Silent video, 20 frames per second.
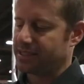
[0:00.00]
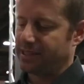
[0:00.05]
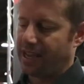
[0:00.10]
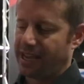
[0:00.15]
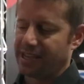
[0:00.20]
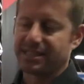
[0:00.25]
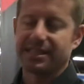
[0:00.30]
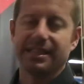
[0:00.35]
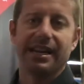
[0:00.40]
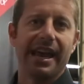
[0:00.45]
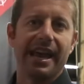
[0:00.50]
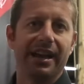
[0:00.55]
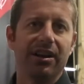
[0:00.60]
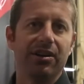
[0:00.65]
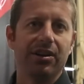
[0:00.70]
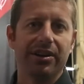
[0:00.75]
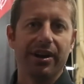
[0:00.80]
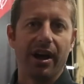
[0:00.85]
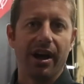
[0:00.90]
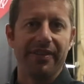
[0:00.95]
nice and
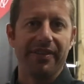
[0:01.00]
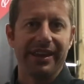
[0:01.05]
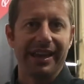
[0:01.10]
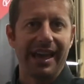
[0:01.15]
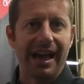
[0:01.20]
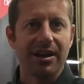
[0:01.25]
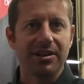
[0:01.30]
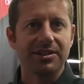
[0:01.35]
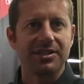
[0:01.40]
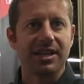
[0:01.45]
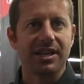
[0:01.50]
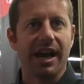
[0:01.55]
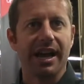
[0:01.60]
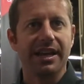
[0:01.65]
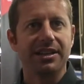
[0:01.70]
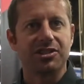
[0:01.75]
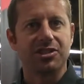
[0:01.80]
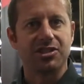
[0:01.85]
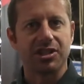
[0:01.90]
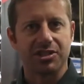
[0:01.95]
angled on the outsides,